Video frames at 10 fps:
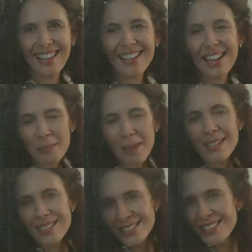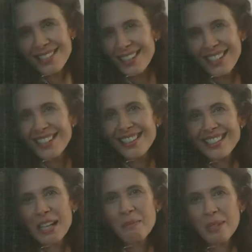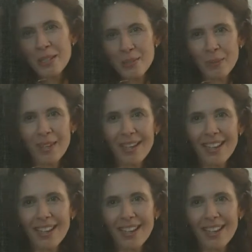Calabasas is like 10 minutes away.